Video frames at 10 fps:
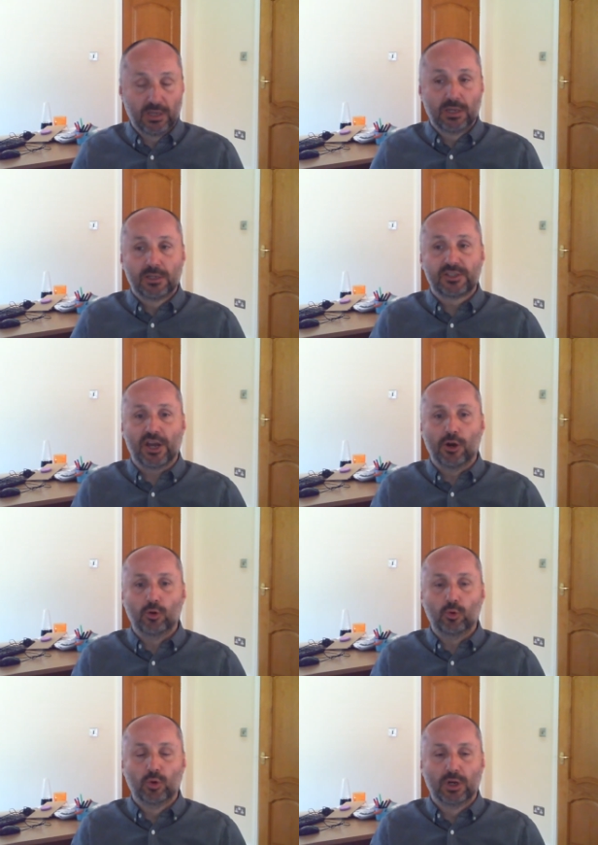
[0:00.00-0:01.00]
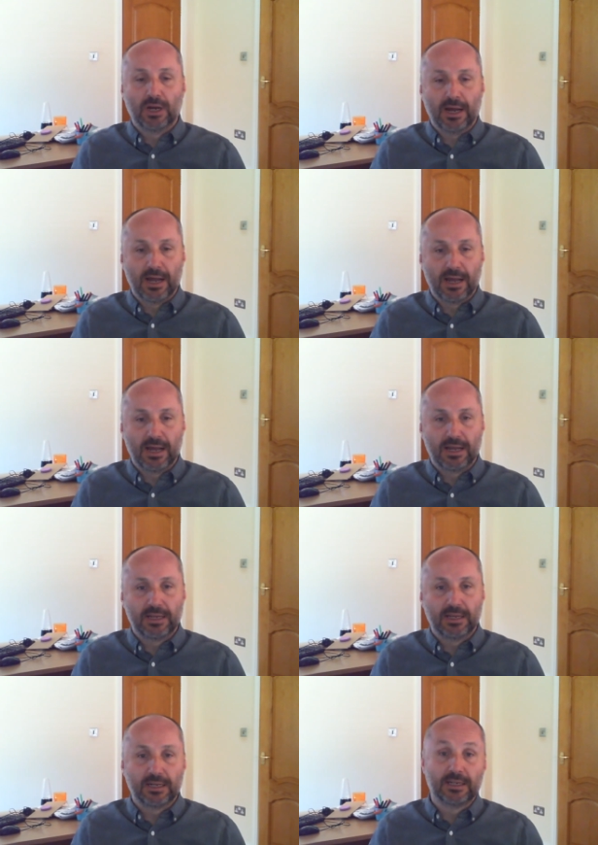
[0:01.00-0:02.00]
So
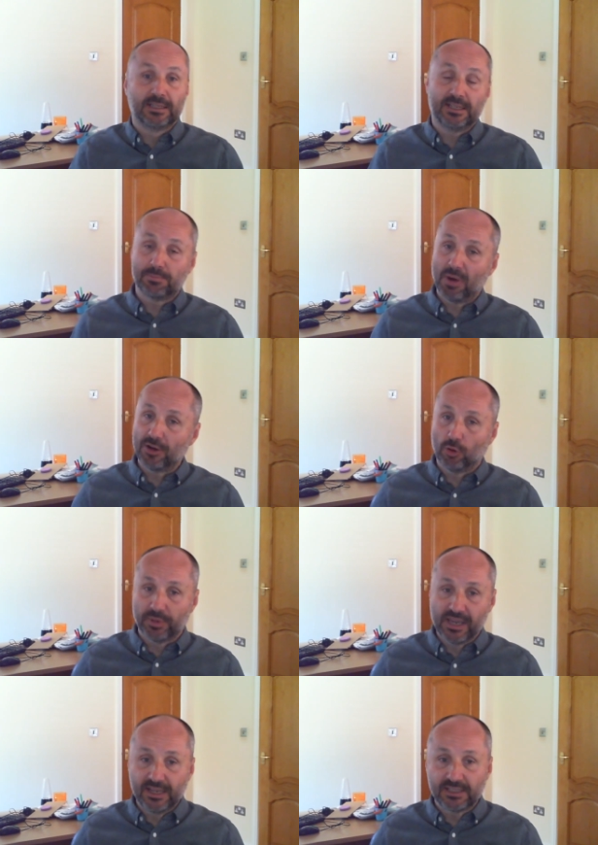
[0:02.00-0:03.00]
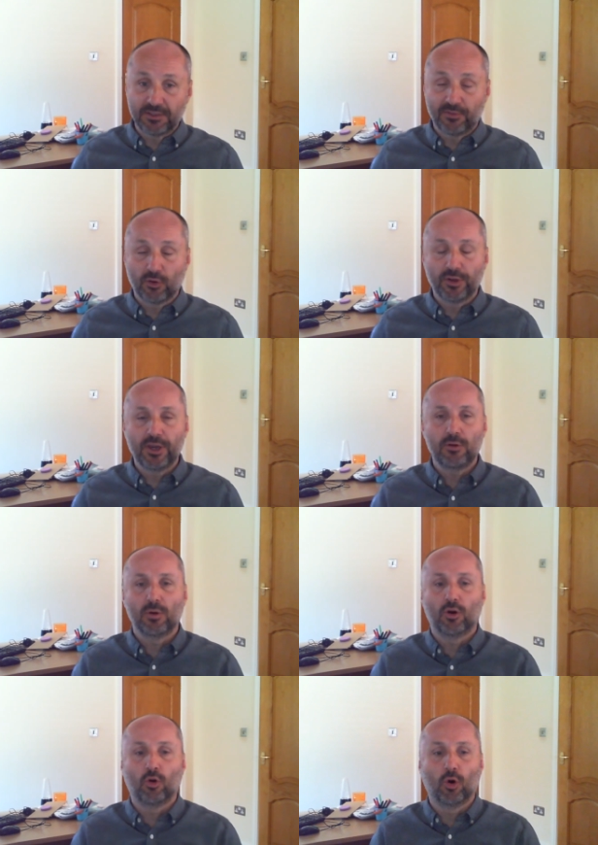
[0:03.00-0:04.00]
this might not be easy for you,
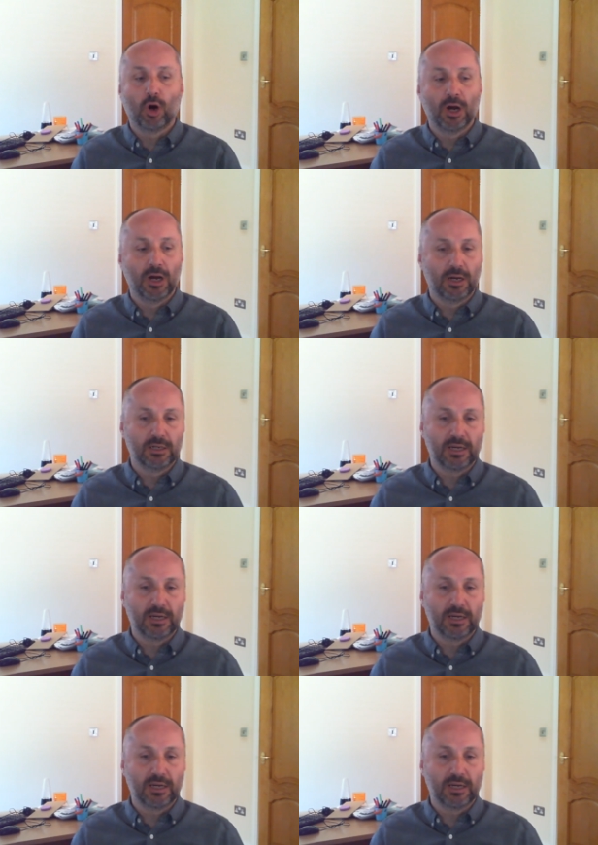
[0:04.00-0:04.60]
or